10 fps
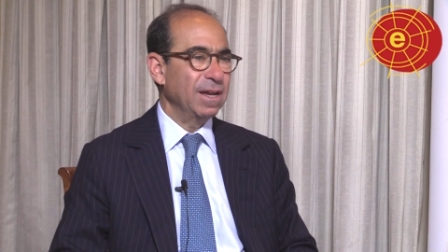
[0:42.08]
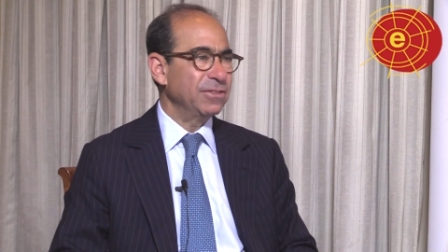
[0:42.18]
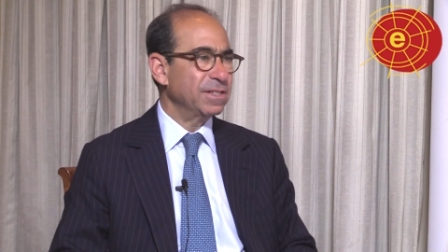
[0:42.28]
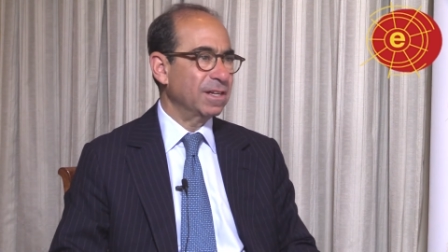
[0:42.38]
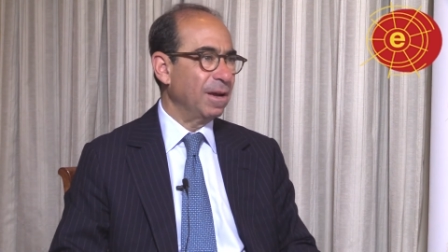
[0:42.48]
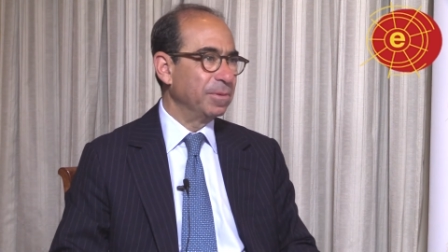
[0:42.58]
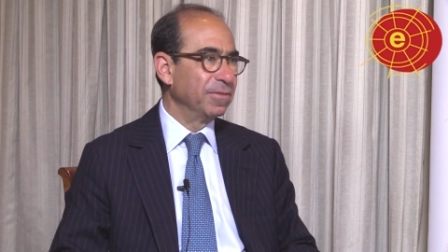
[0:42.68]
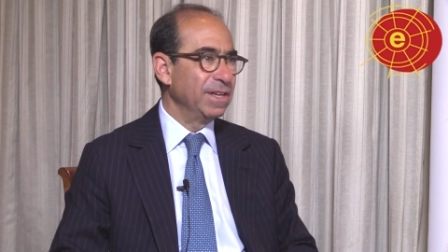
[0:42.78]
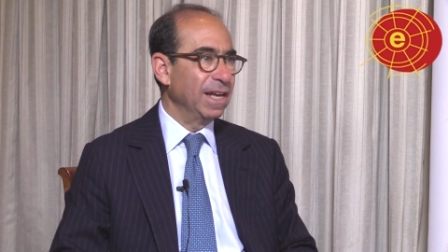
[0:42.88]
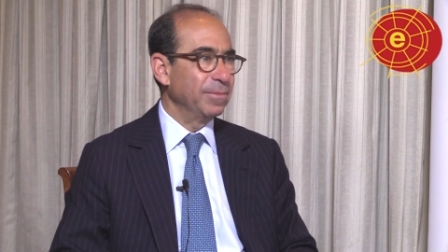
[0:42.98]
Just a couple
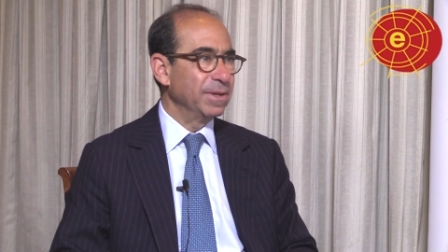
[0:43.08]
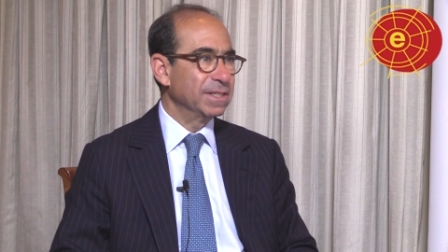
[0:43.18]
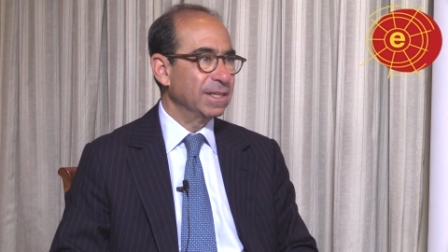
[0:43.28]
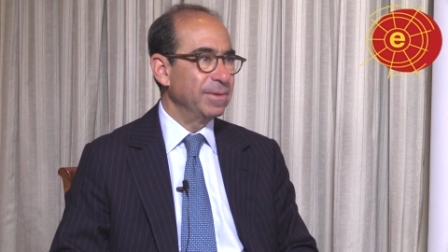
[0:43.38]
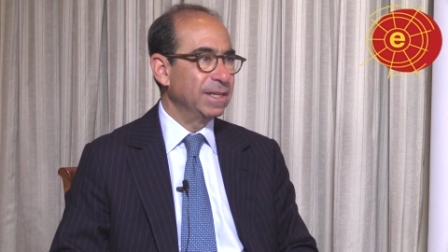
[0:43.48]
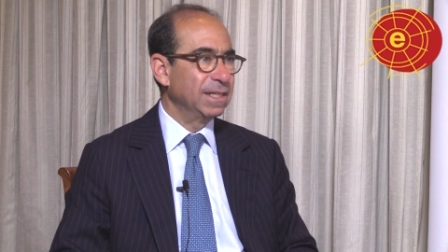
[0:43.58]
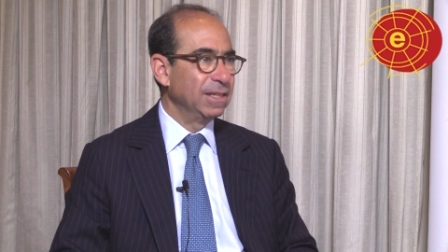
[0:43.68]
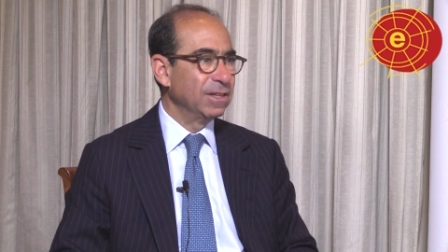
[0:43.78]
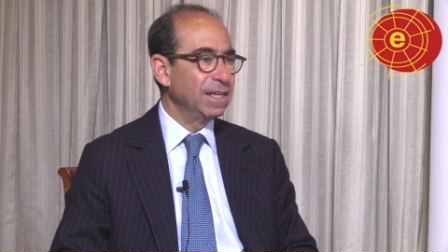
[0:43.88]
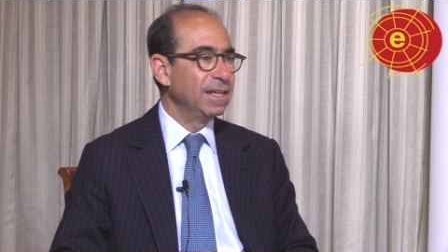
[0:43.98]
of the elements. I mean,
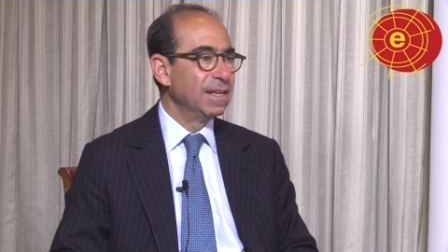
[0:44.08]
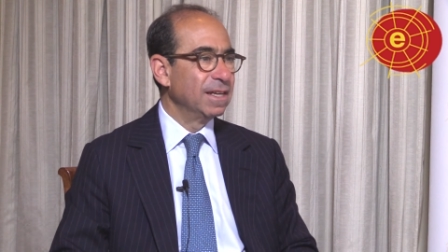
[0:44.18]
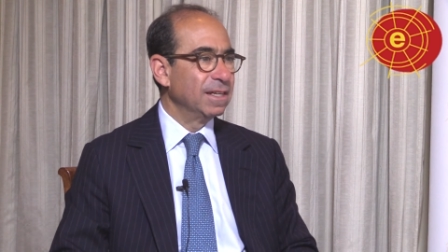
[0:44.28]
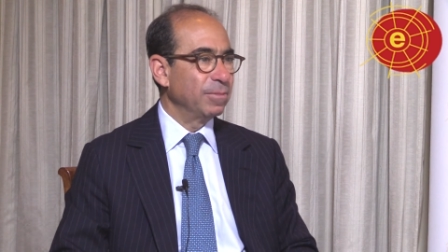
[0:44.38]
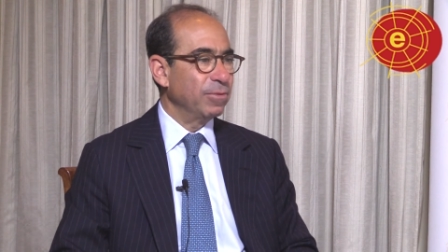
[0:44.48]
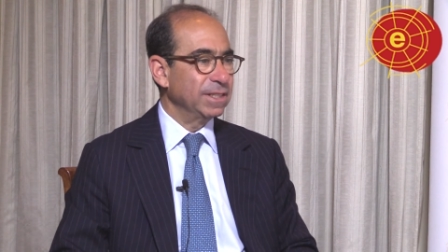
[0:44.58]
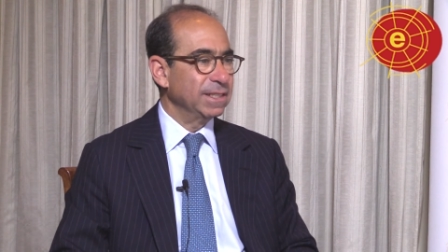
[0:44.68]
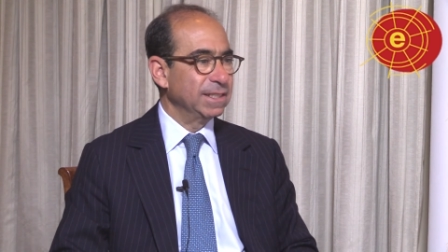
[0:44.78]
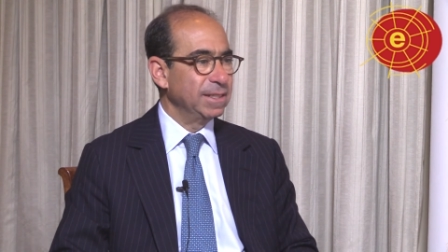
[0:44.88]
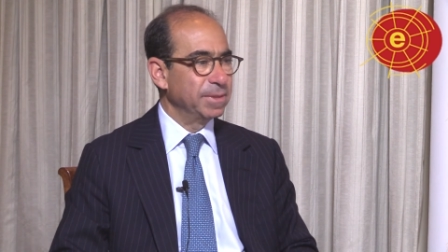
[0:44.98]
clearly the
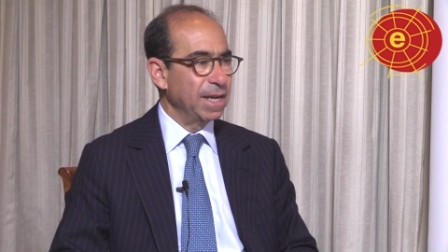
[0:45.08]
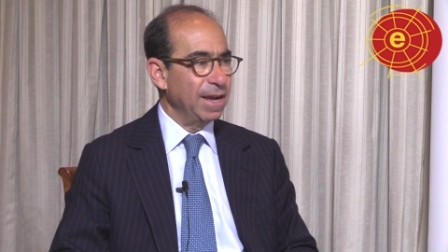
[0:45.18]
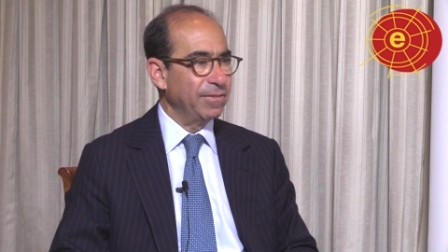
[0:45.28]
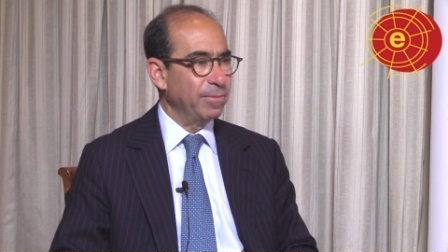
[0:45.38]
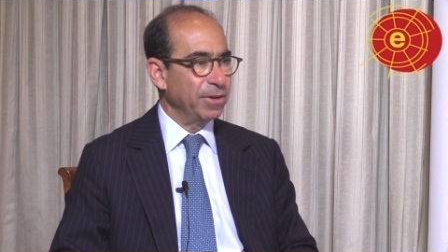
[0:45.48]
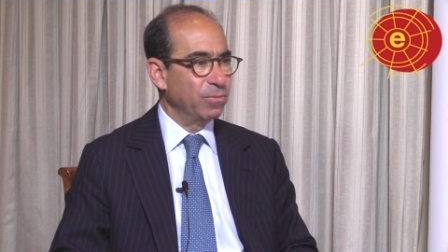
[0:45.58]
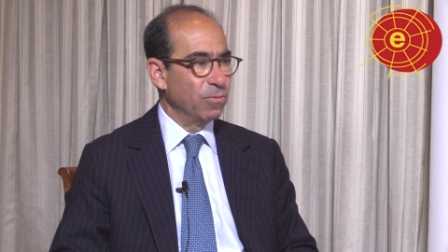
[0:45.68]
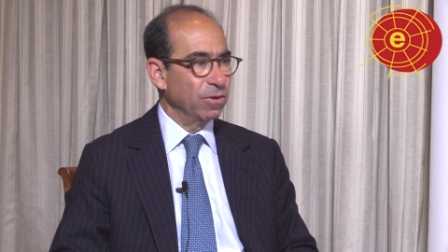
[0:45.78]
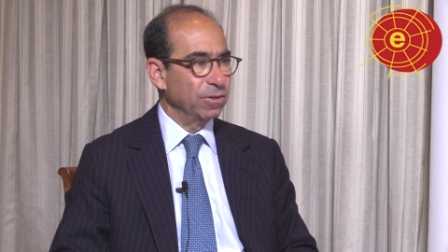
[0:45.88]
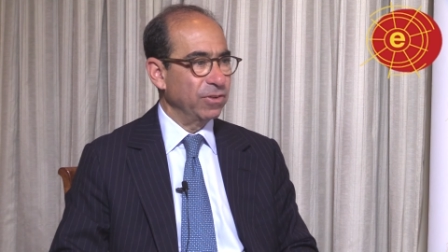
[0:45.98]
president seems to have a much
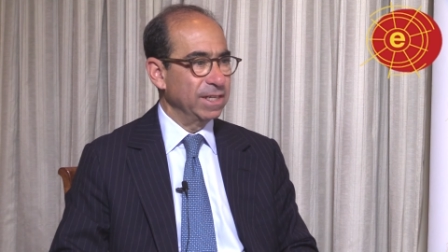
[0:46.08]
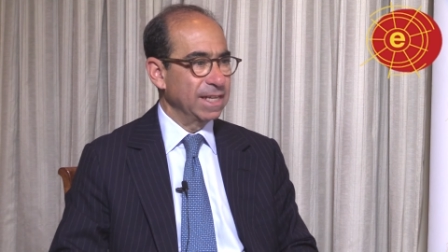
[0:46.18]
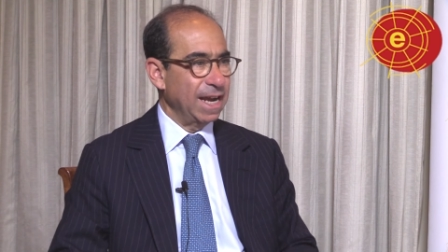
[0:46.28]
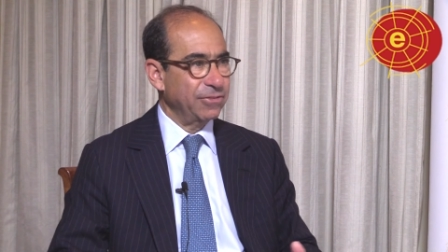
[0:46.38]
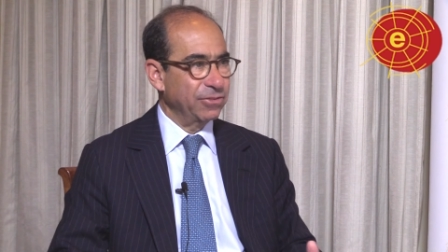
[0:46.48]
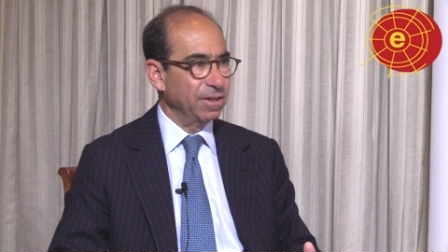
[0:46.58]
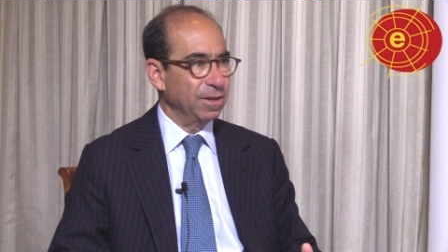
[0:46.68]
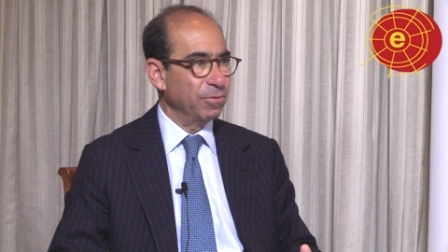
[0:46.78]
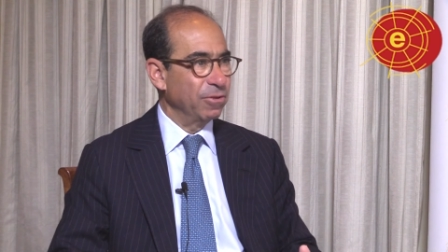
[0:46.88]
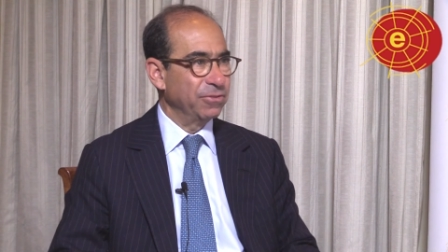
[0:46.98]
more
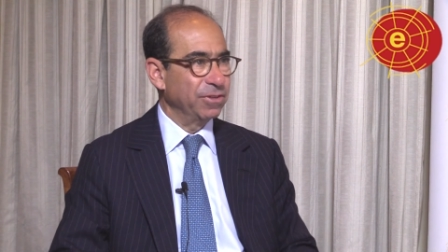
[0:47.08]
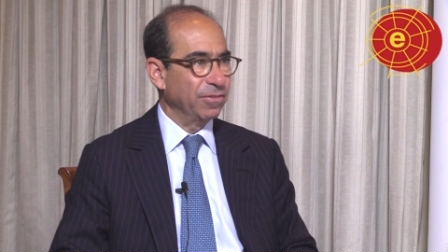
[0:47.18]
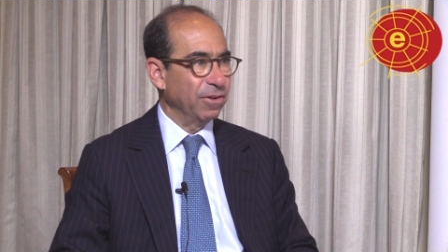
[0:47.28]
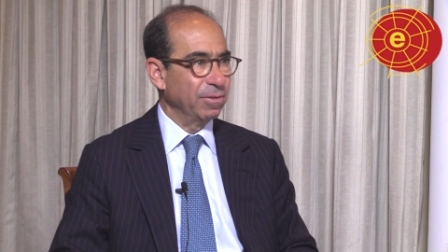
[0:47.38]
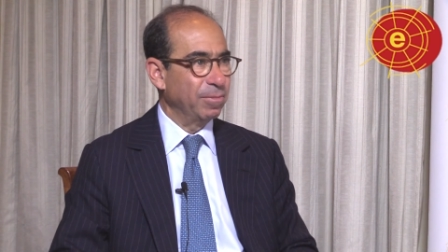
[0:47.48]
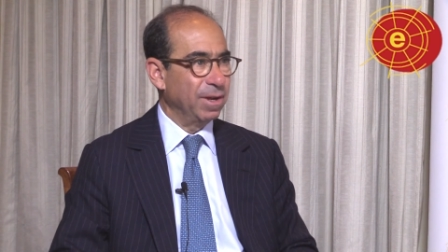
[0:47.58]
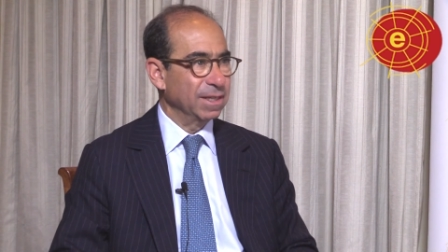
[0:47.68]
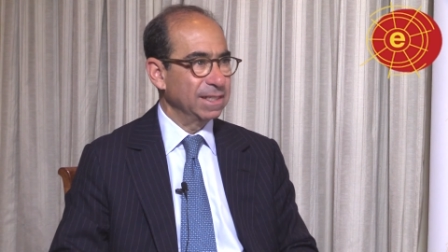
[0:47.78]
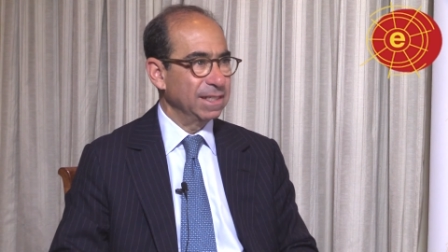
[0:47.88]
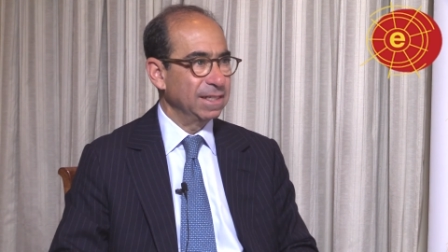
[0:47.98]
transactional approach to foreign
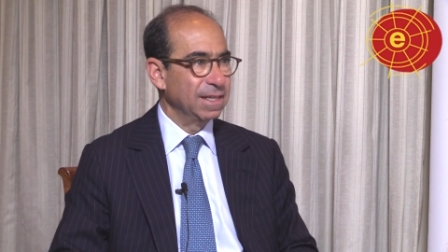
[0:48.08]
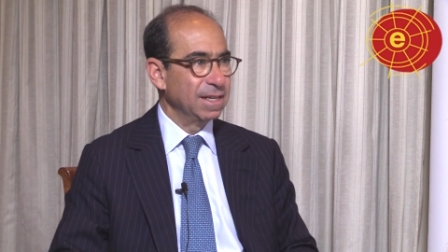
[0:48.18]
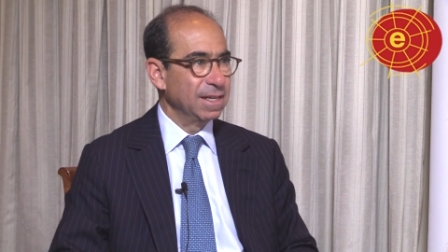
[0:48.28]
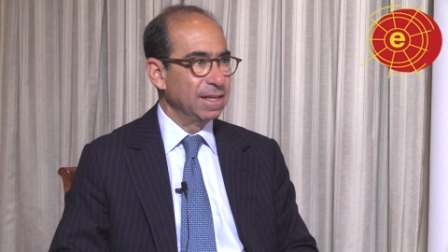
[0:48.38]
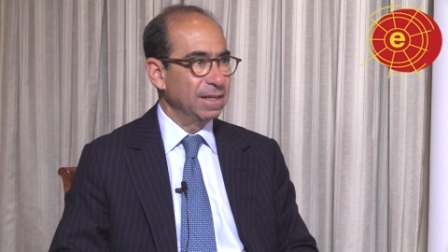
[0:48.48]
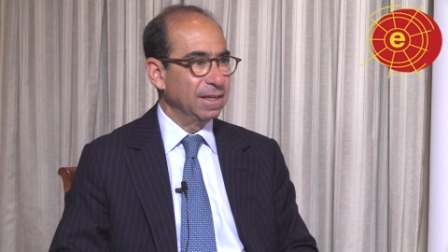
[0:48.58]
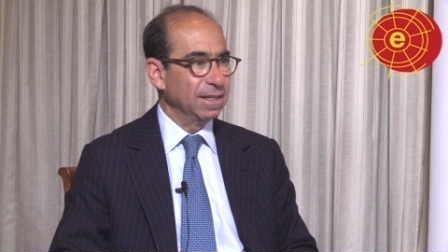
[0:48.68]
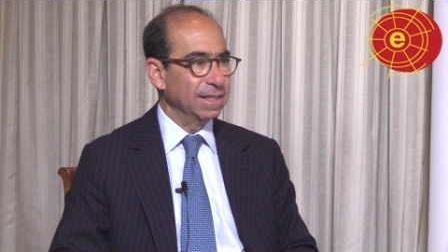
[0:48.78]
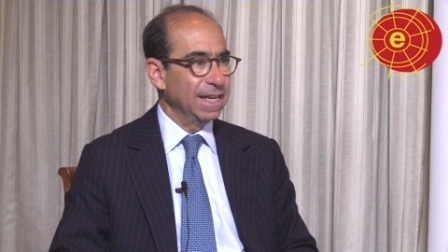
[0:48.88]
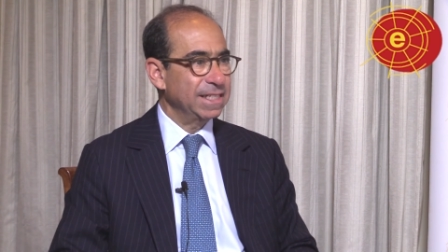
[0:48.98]
policy.
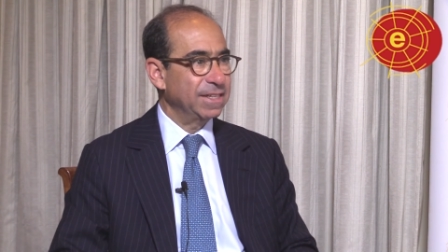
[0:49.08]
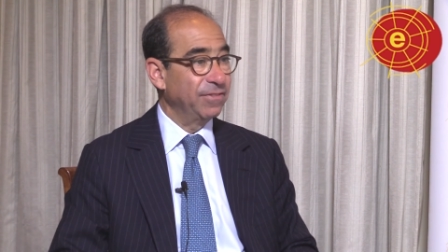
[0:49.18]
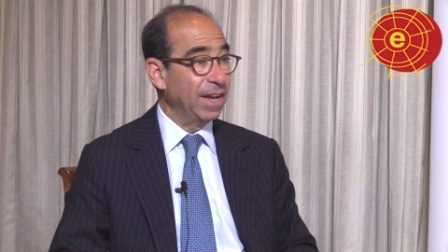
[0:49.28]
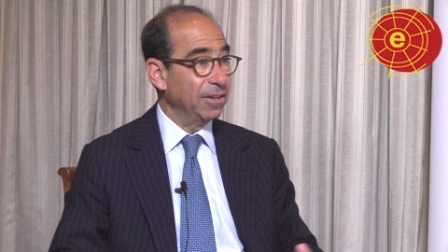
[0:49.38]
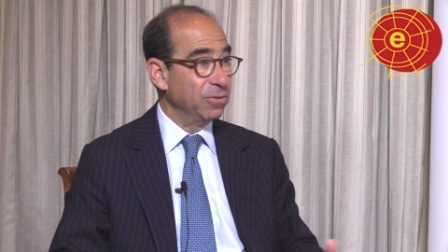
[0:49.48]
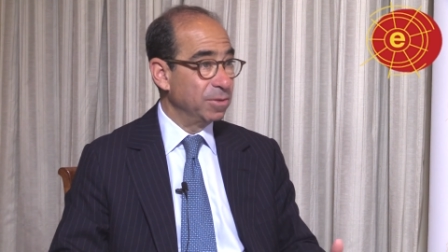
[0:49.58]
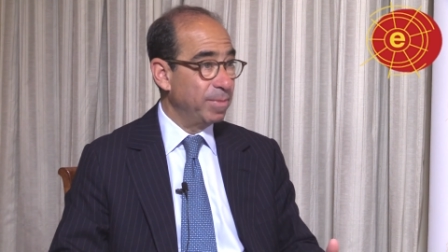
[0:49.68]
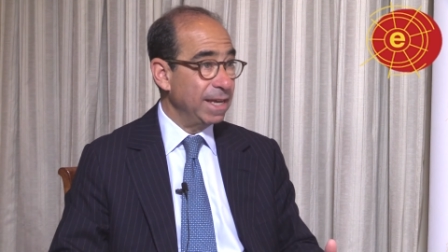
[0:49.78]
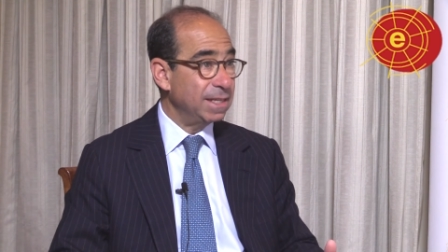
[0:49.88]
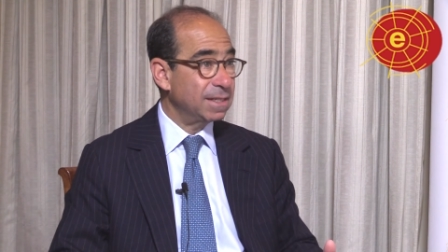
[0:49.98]
Less
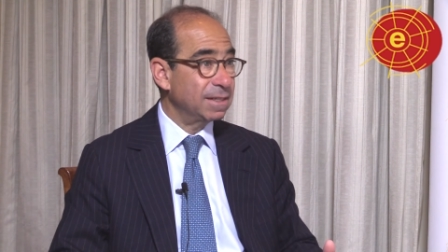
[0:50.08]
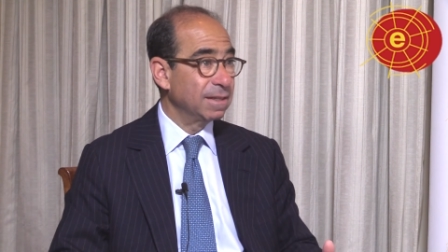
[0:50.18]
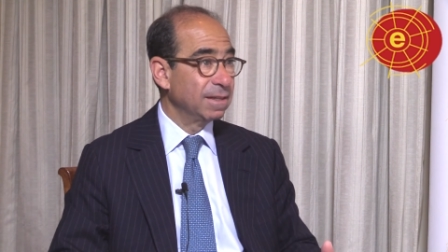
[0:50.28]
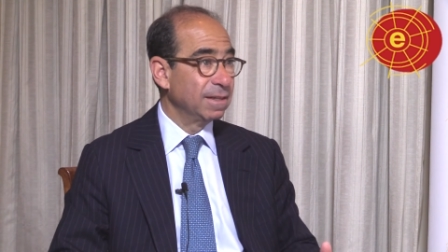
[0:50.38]
values-based.